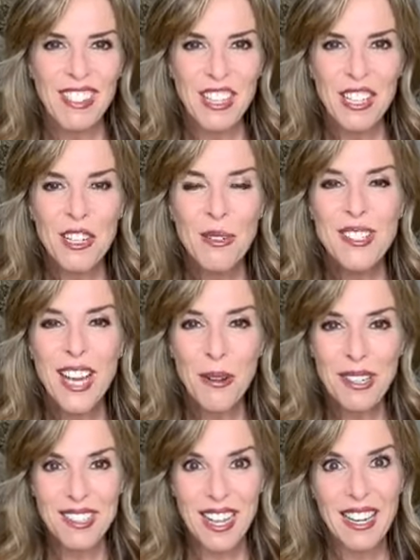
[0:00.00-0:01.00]
he knows how
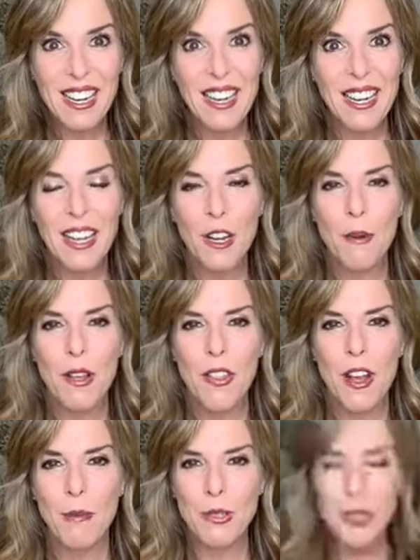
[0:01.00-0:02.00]
excited I get about the
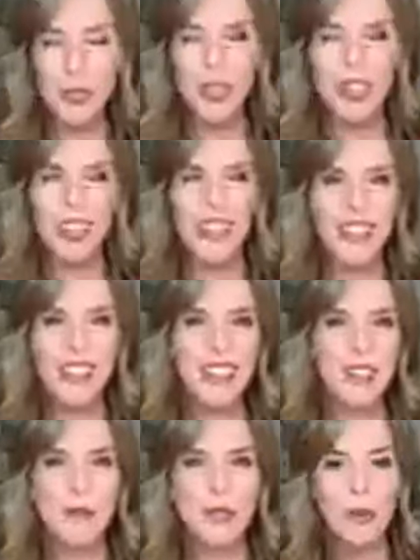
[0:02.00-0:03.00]
opportunities and the things
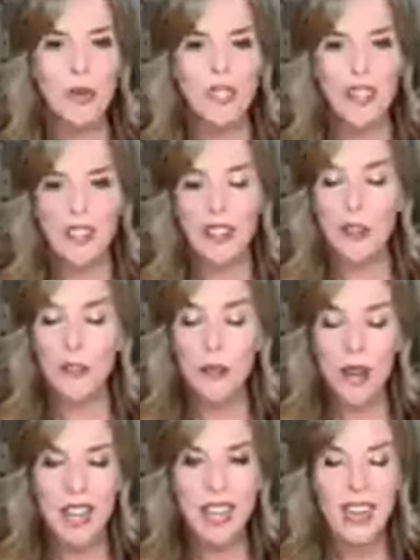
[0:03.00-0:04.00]
I'm doing and I love
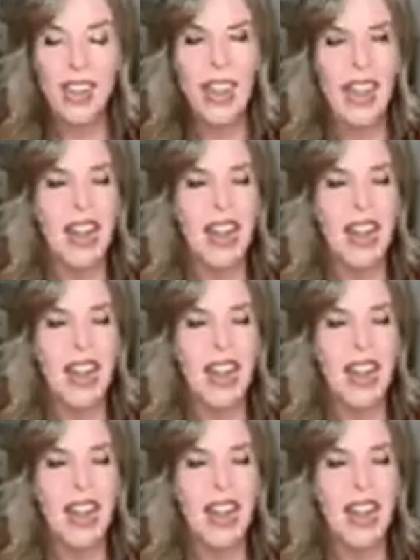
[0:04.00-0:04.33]
writing.